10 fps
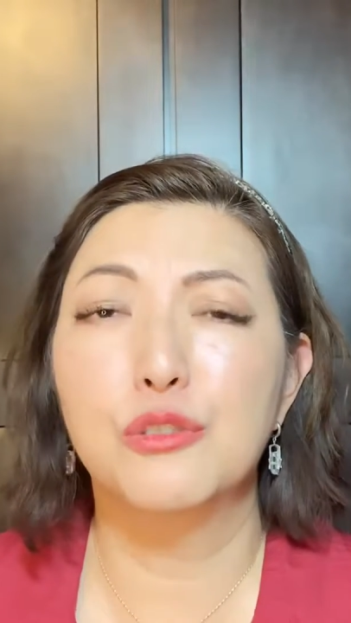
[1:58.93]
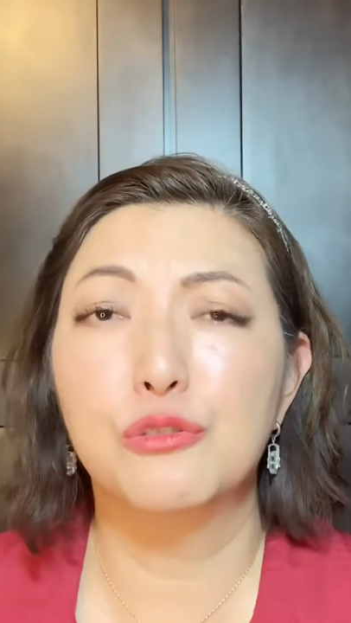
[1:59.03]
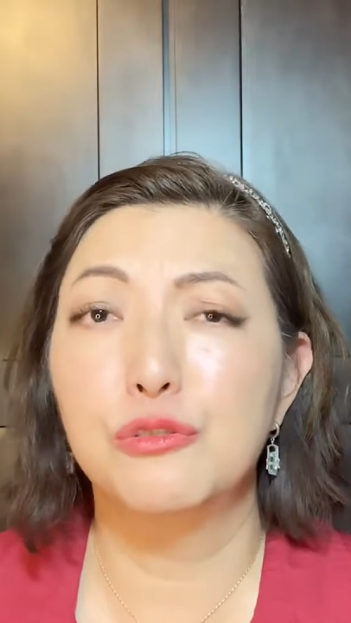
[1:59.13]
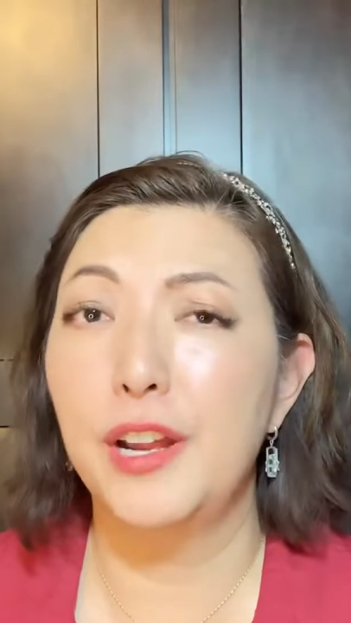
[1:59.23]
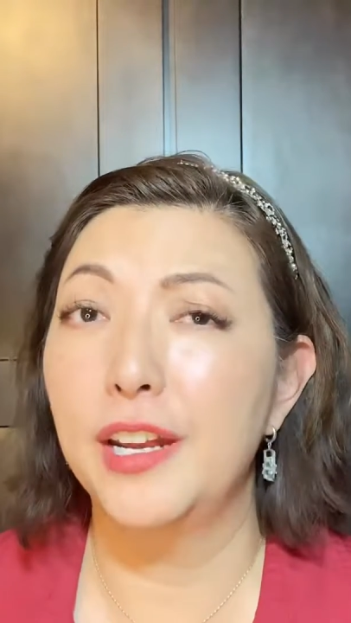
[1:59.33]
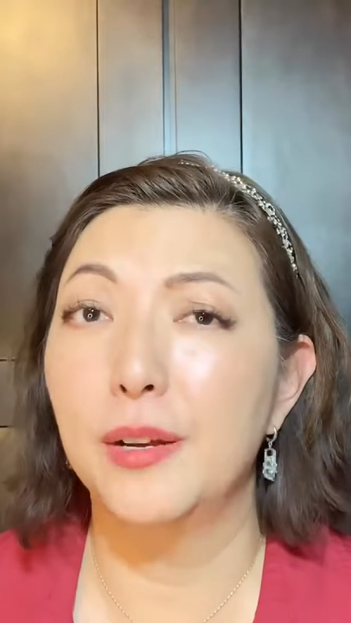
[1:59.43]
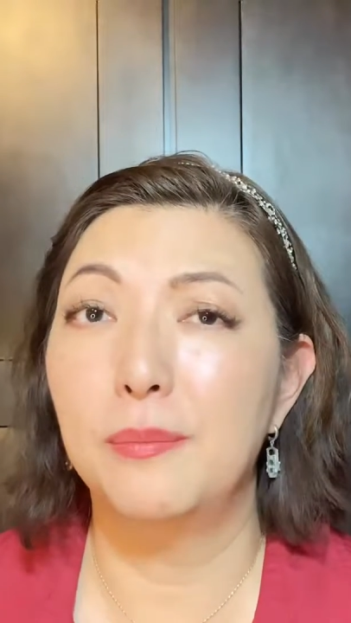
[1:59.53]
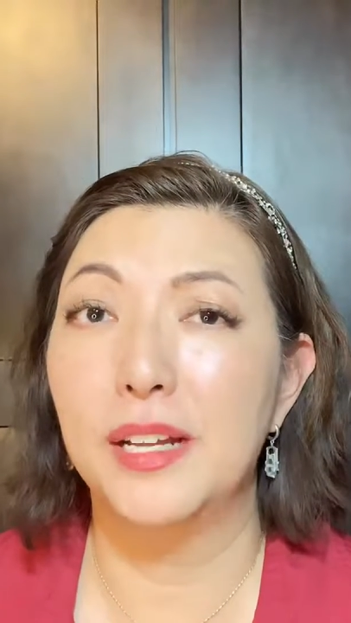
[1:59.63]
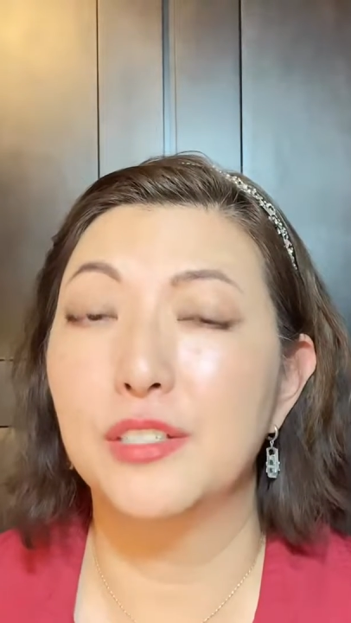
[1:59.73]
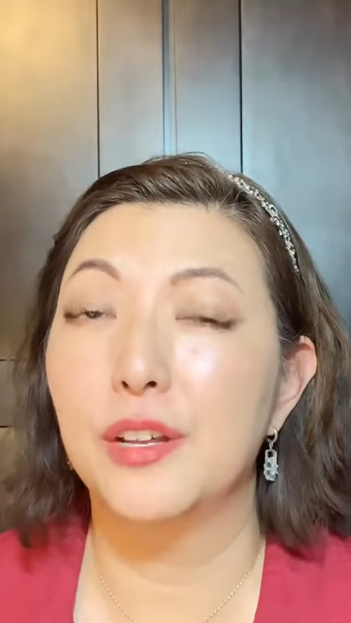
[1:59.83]
great
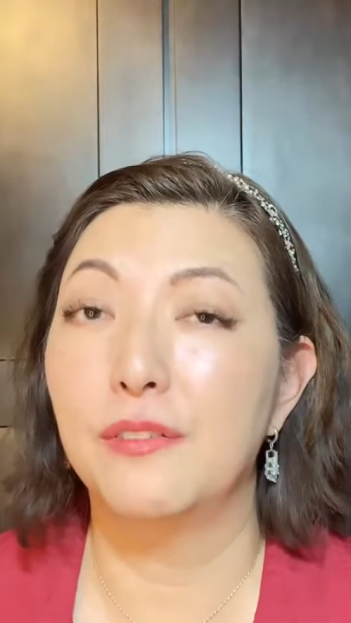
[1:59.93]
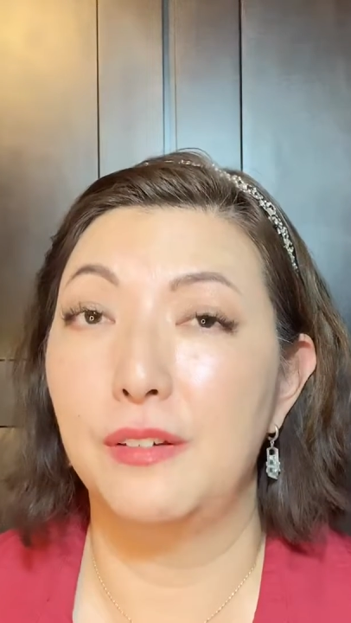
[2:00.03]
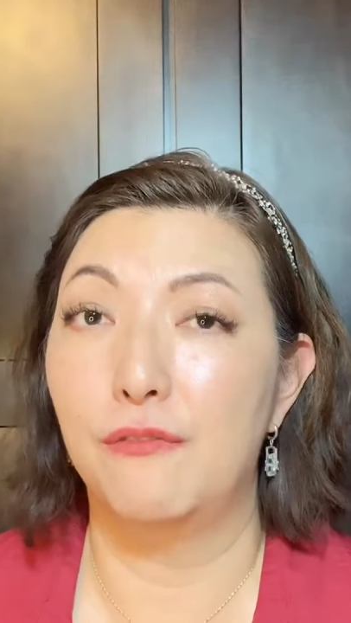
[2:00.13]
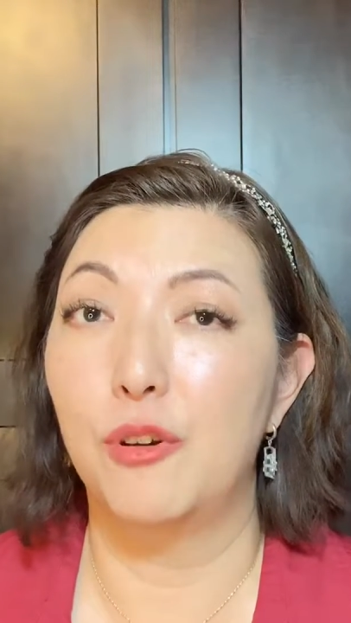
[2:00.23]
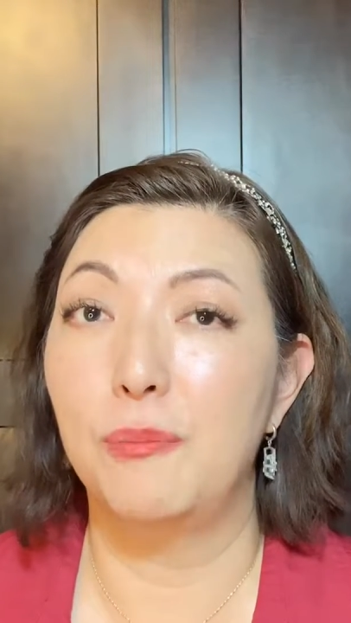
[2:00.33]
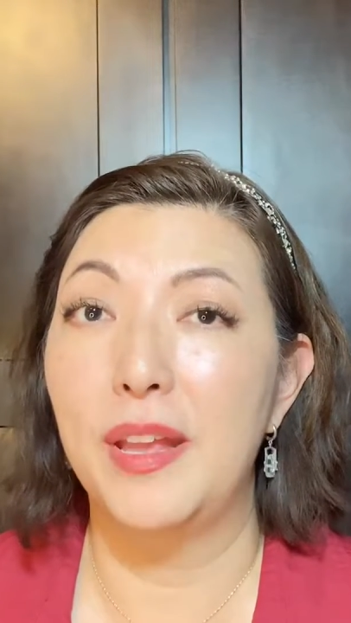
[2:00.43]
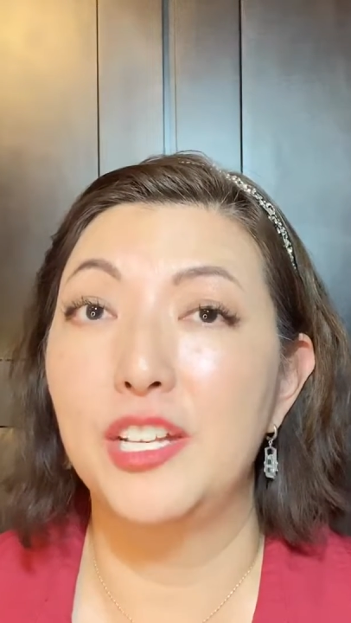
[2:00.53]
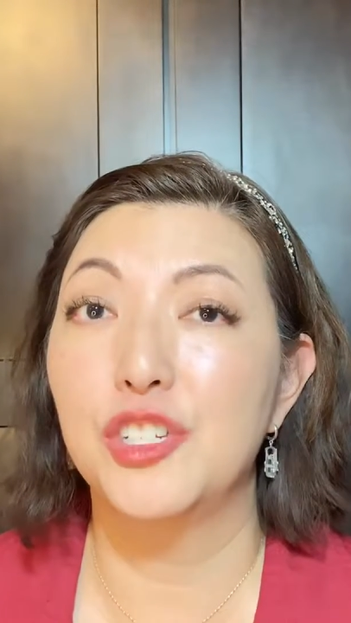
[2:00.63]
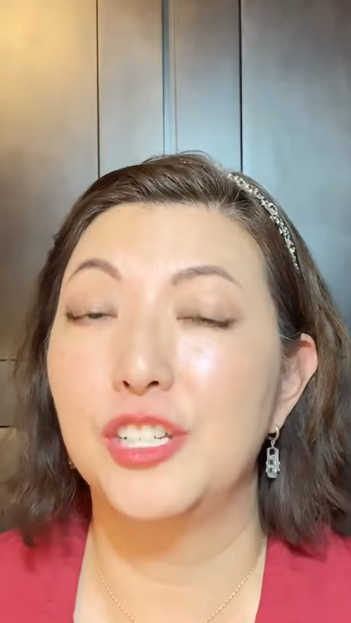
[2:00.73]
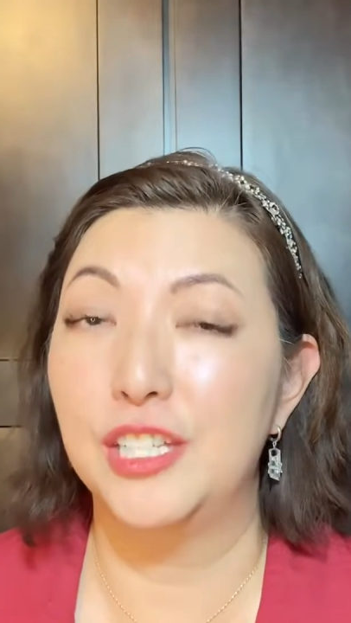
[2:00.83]
amount of
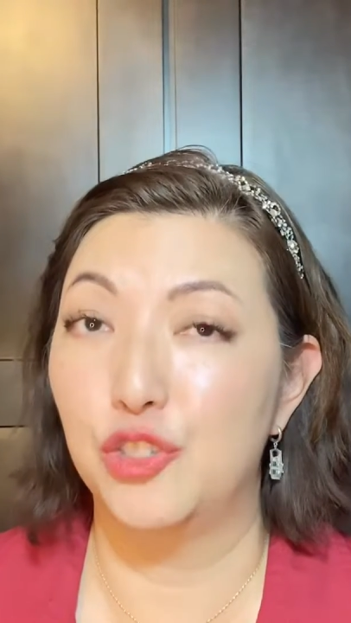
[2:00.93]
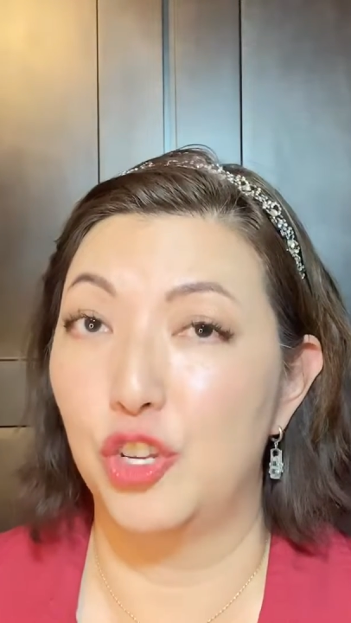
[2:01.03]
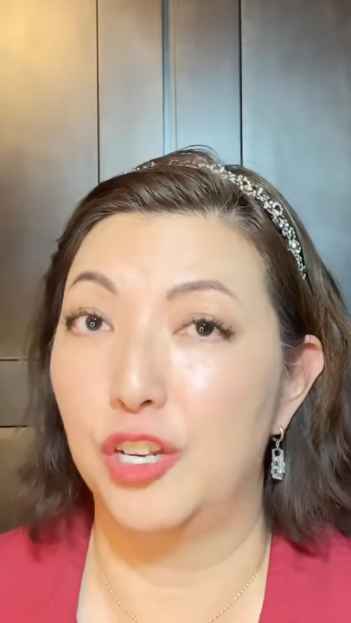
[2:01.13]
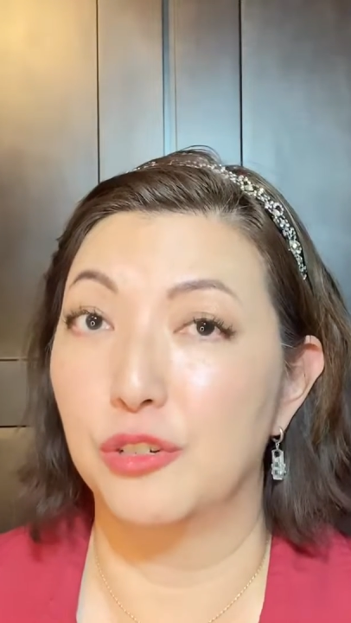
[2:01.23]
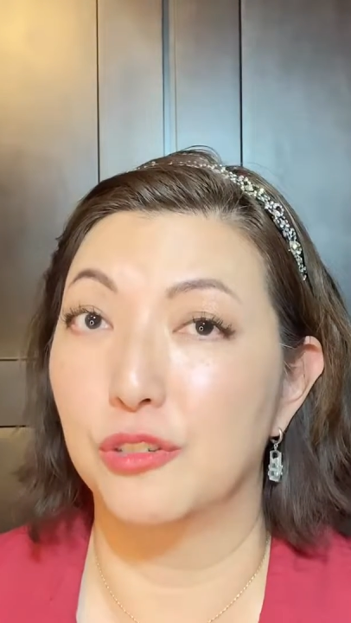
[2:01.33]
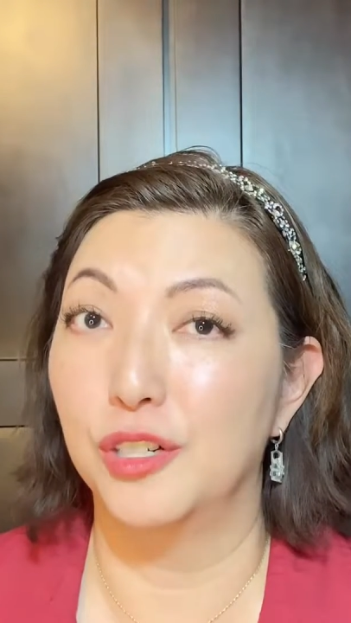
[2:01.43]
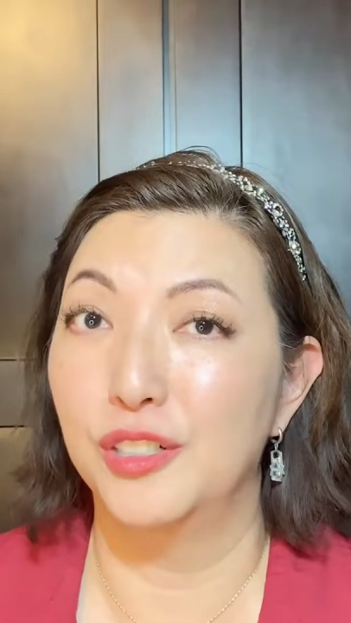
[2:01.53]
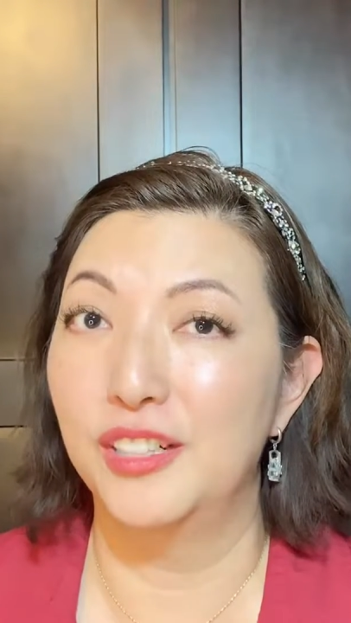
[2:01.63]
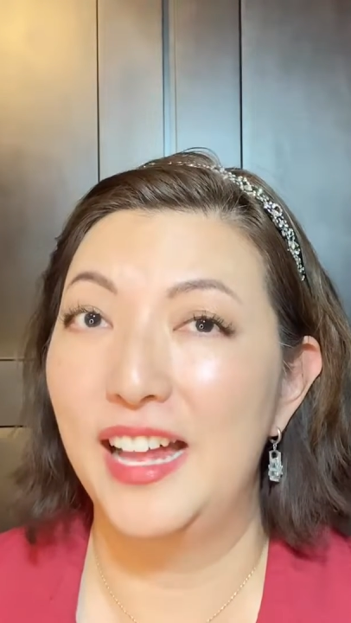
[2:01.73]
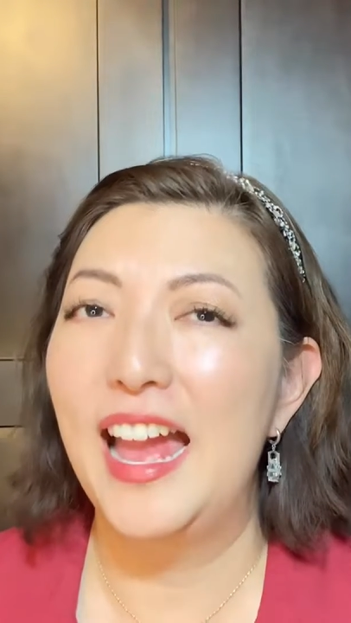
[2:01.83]
information in general.